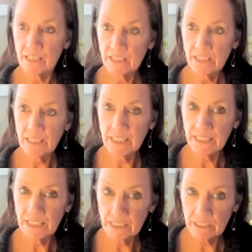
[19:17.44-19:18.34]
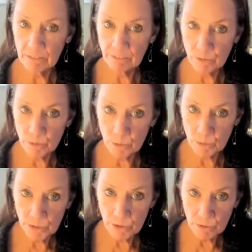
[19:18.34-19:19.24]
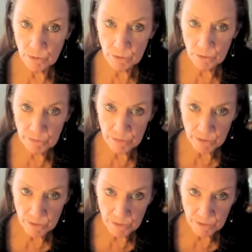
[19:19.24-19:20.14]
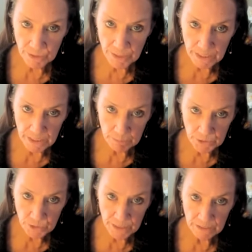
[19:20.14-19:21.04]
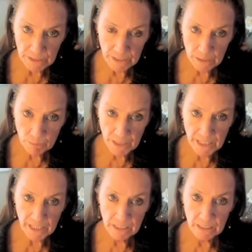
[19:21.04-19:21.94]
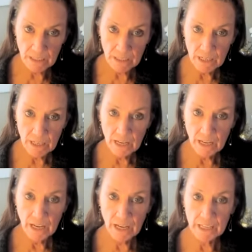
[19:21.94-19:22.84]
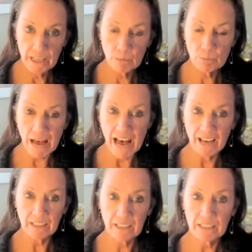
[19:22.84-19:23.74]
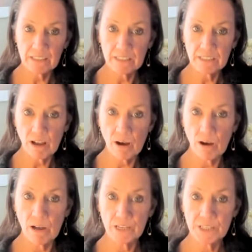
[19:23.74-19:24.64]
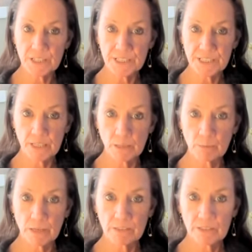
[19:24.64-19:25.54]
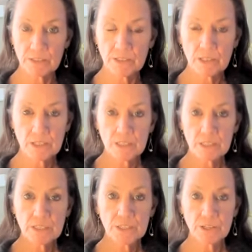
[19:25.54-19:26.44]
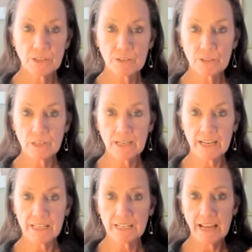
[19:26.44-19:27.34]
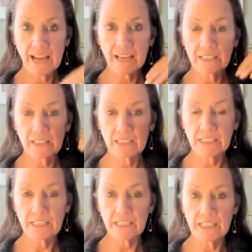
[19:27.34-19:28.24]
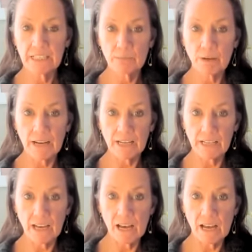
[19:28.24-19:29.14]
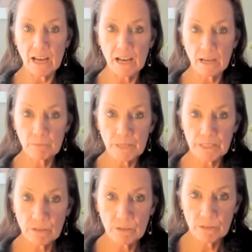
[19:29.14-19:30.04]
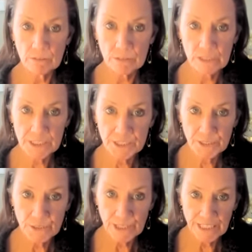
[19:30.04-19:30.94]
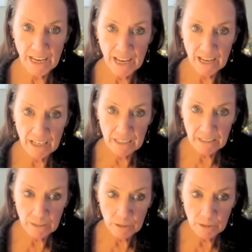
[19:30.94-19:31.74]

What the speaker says: leaning forward over the hip joint a little bit, and then back onto the sitting bones. So you're letting the head lead the body up and over. Let's do it again.